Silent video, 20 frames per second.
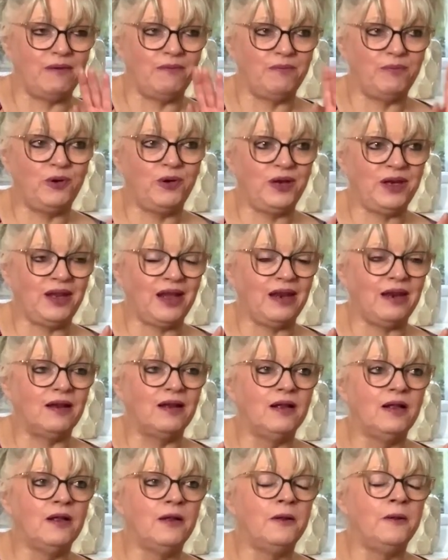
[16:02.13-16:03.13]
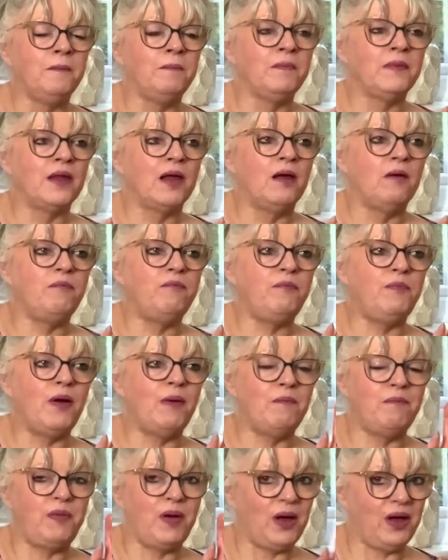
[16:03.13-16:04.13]
poignant
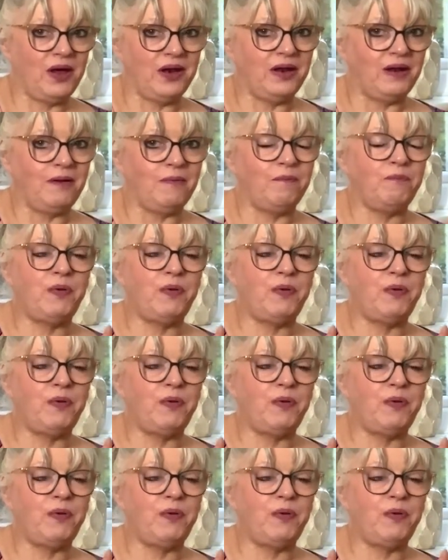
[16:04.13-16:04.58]
and pertinent.